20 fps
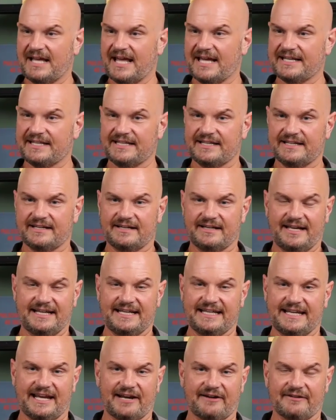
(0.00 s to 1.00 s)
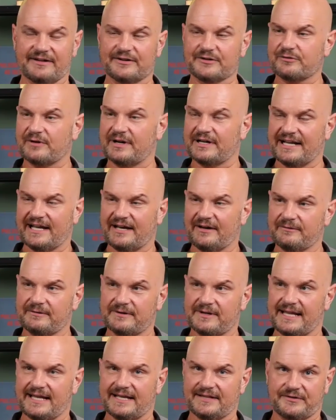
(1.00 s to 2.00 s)
any uh, any areas right now
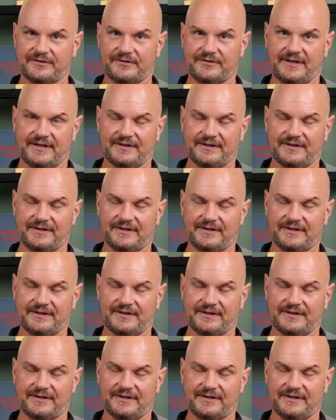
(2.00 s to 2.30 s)
where that's